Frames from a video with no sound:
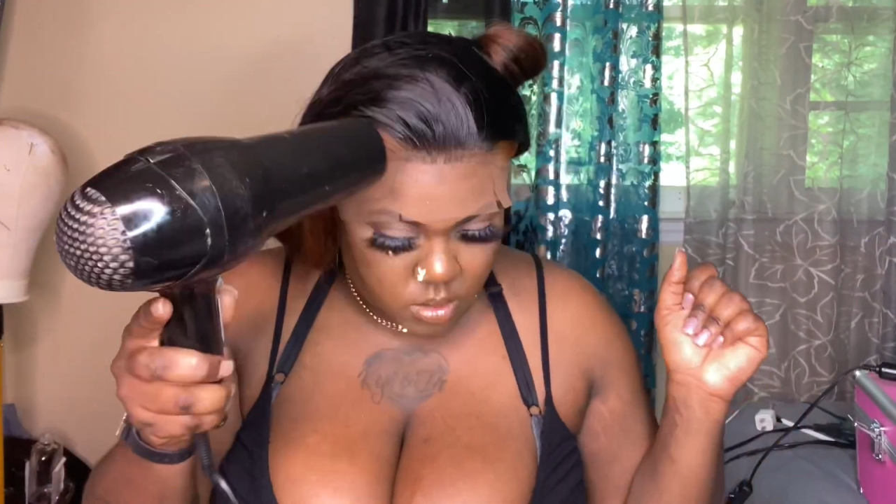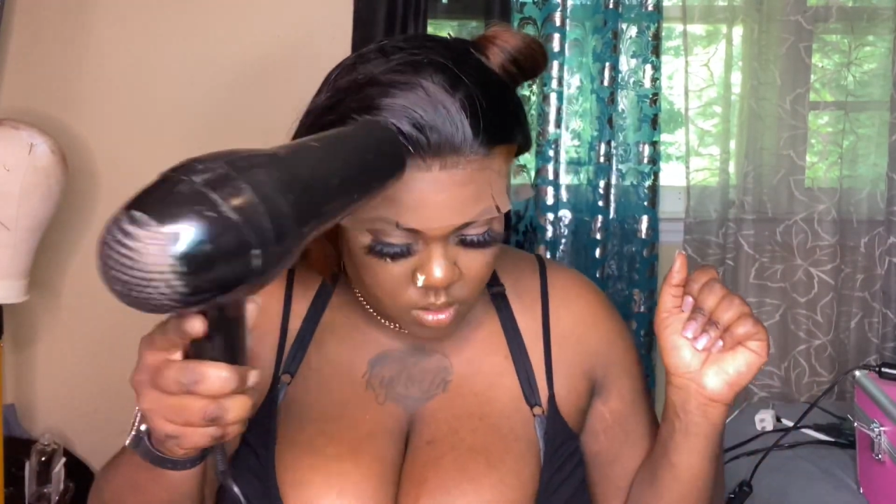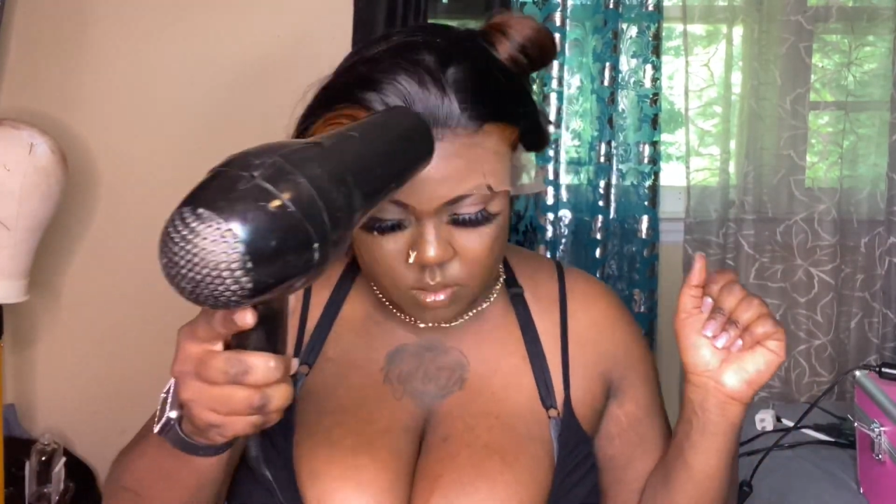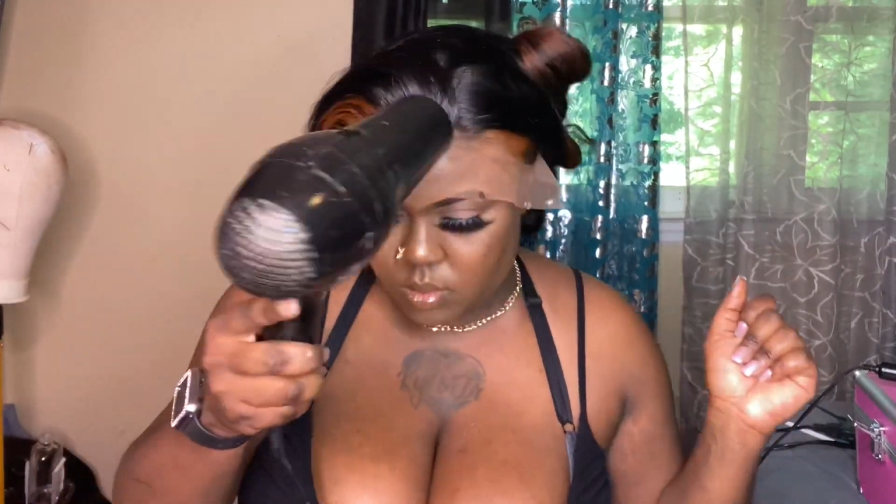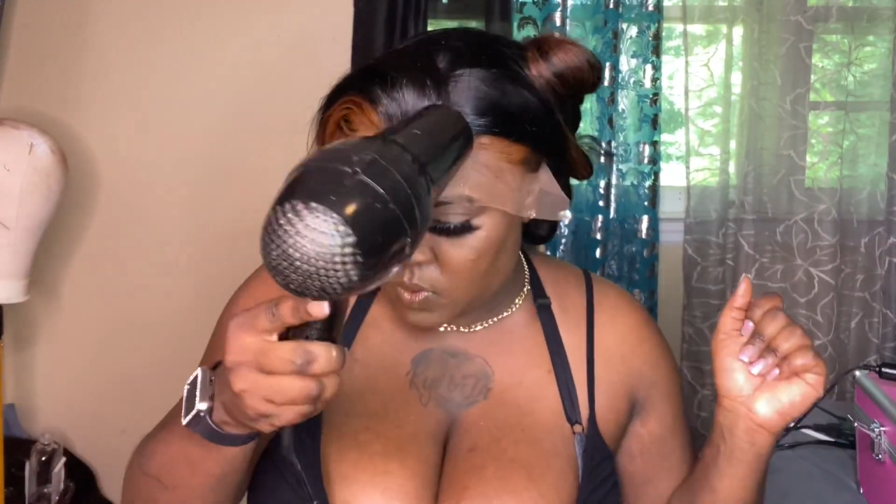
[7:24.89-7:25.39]

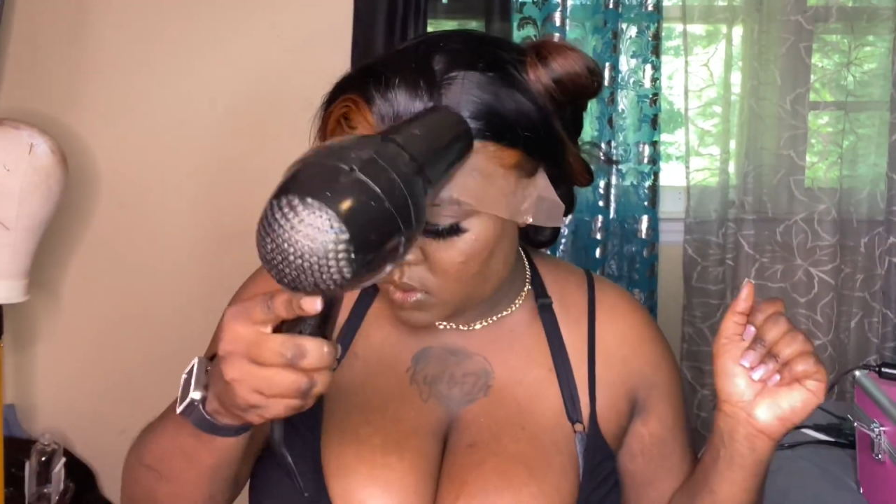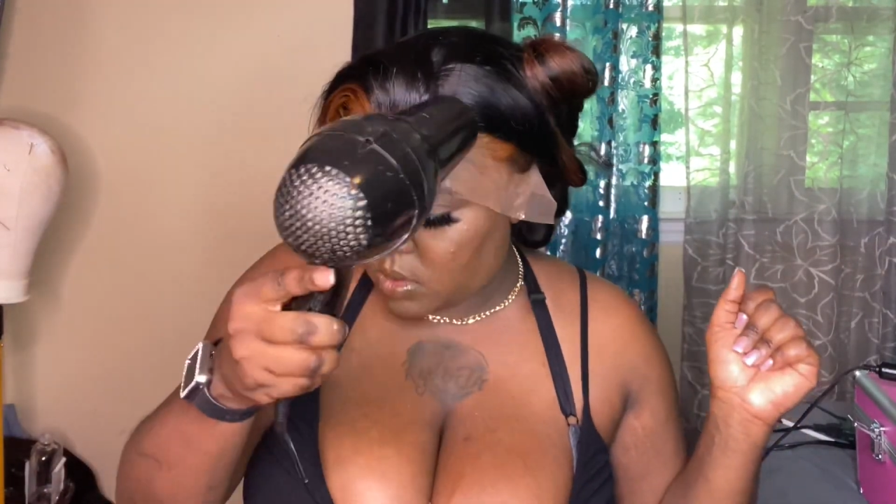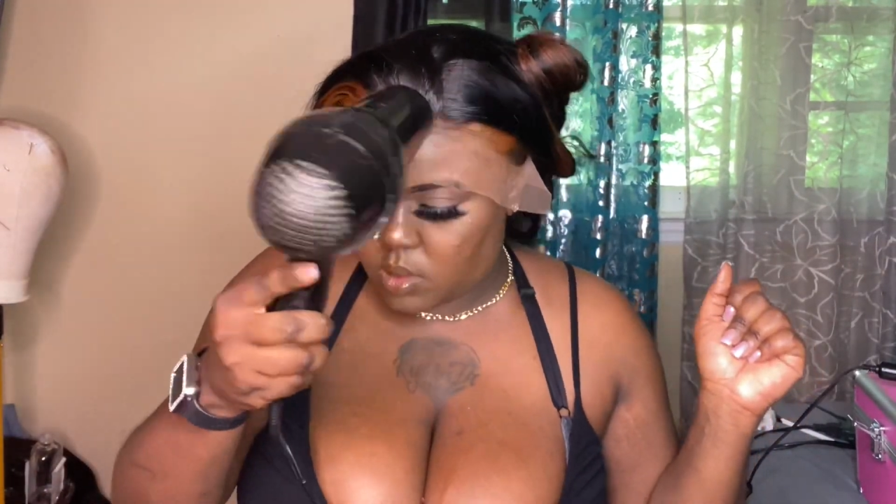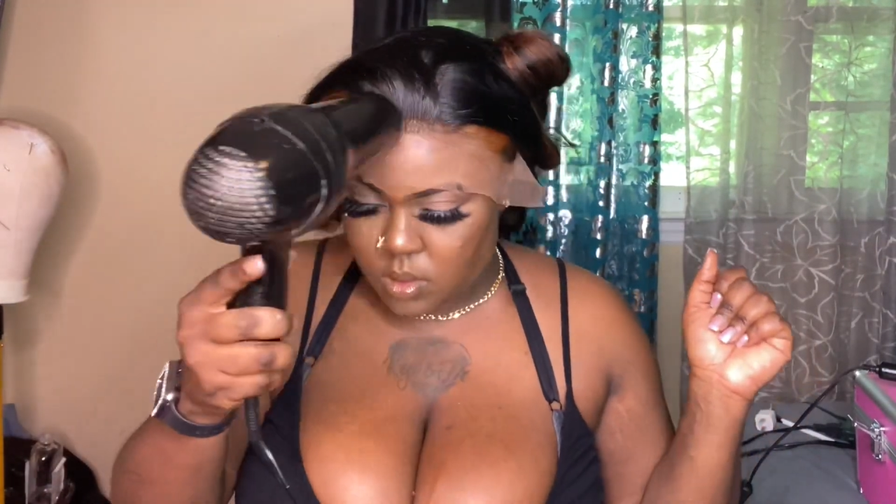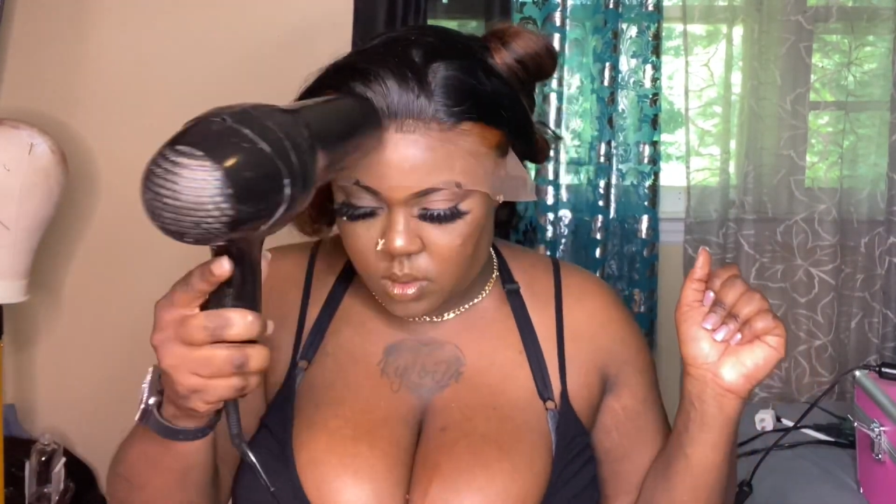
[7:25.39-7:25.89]
than I
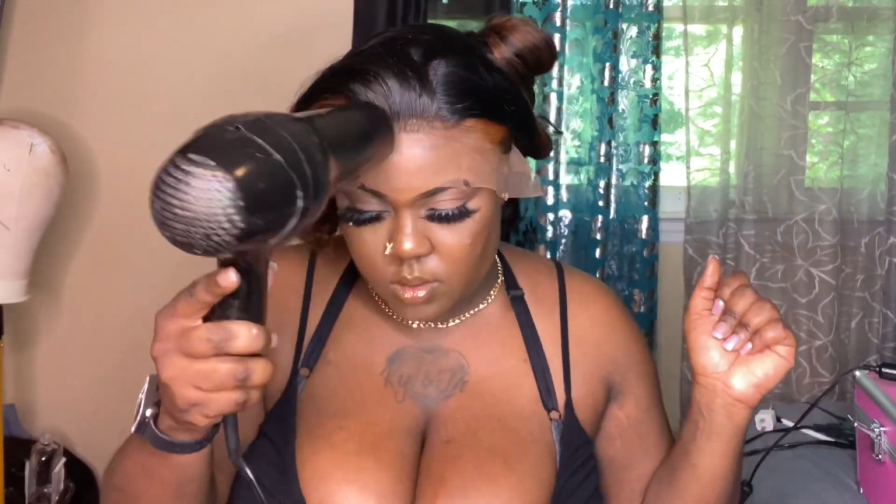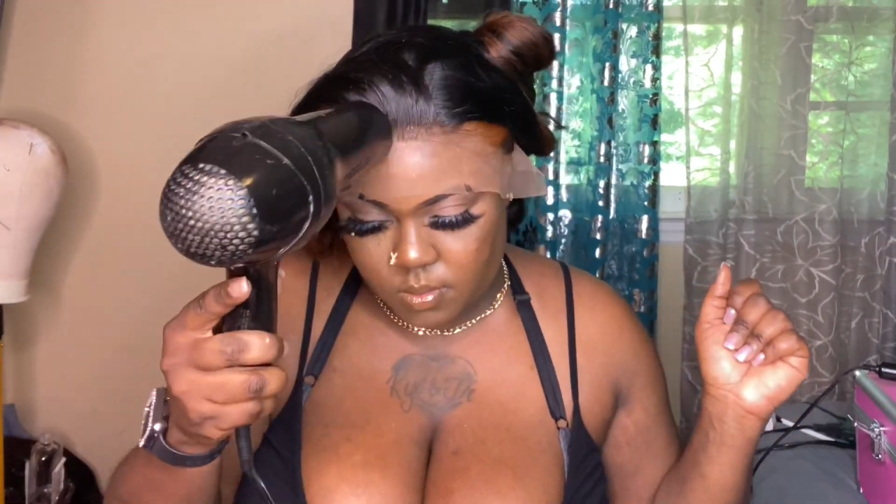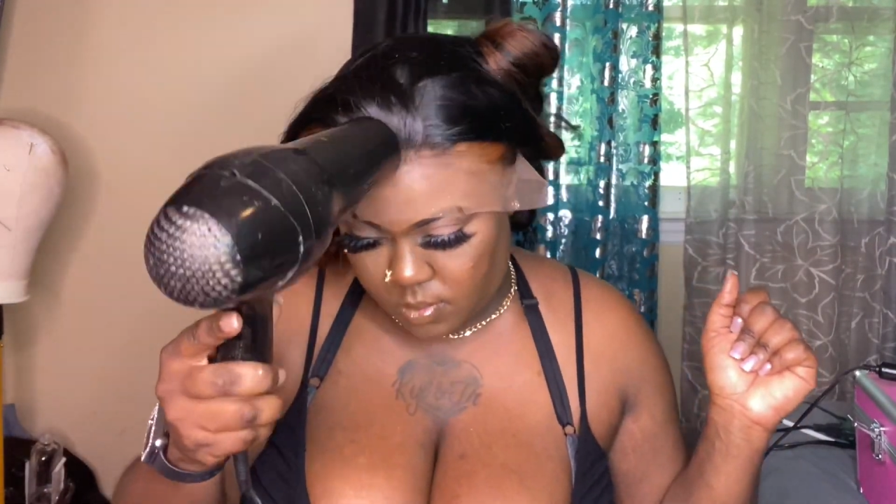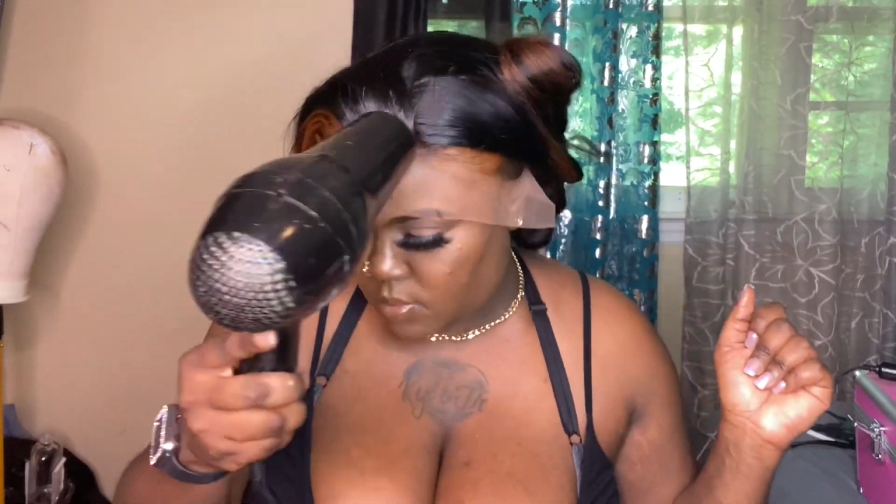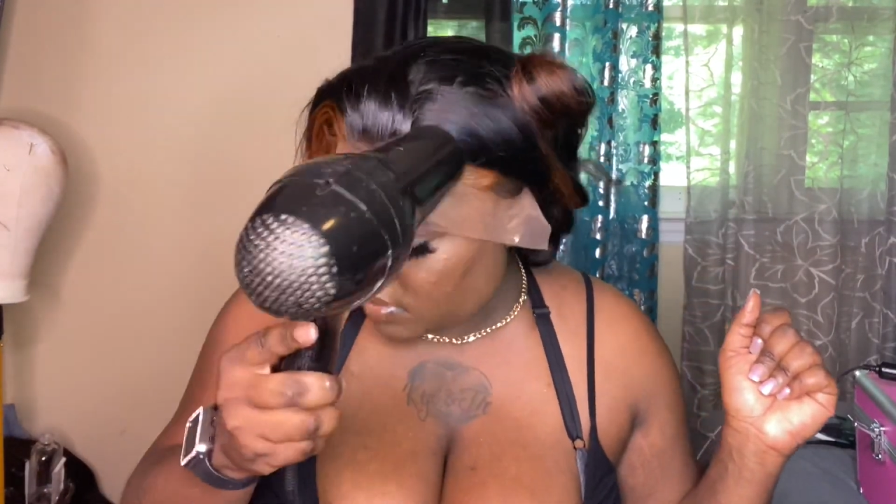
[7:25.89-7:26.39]
normally
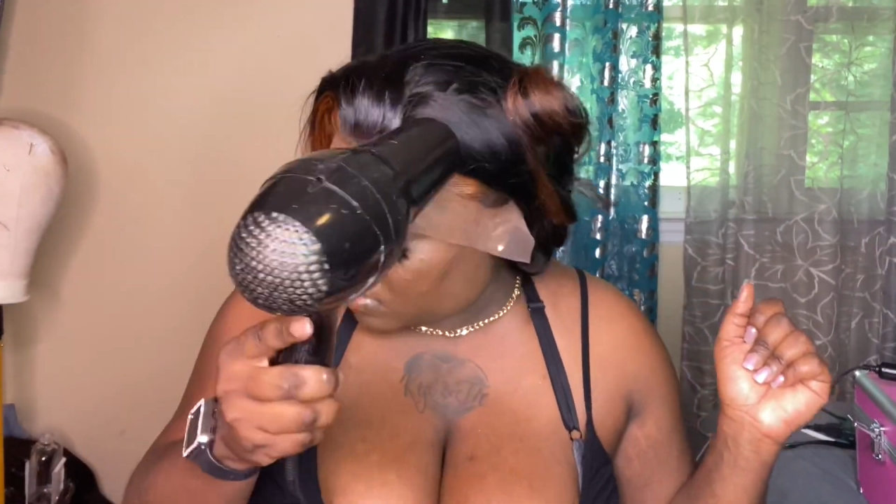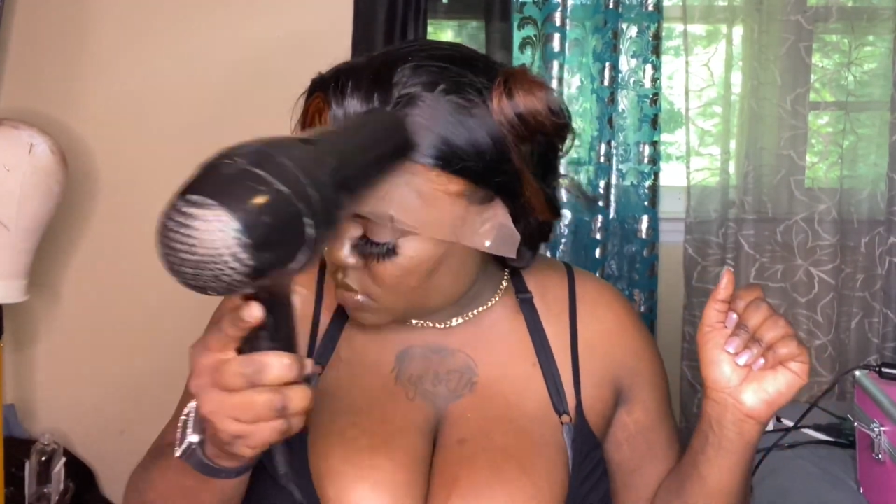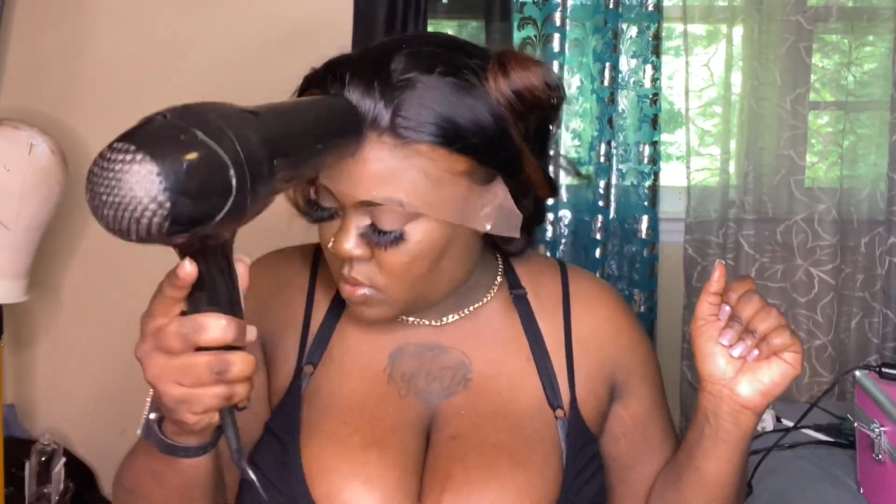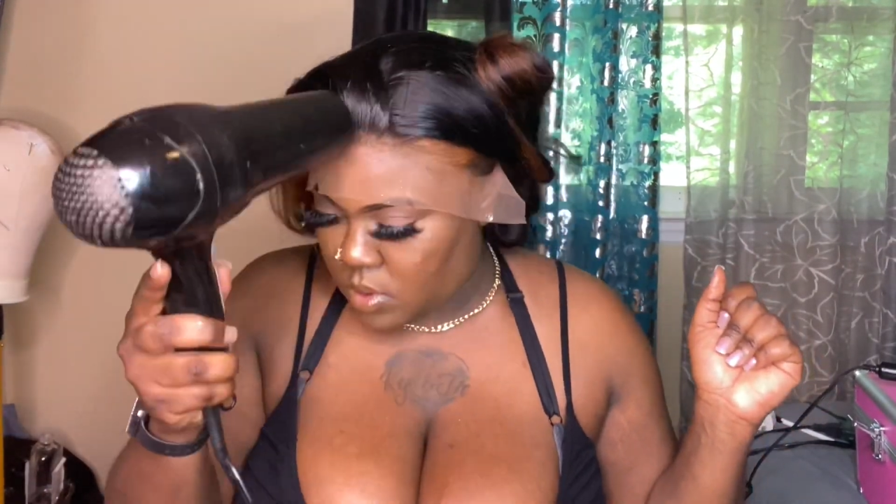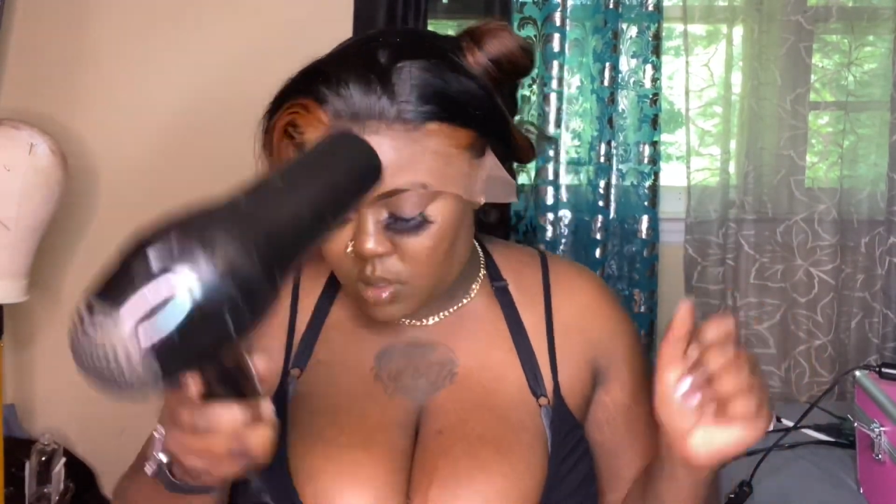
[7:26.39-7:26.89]
would, and it stayed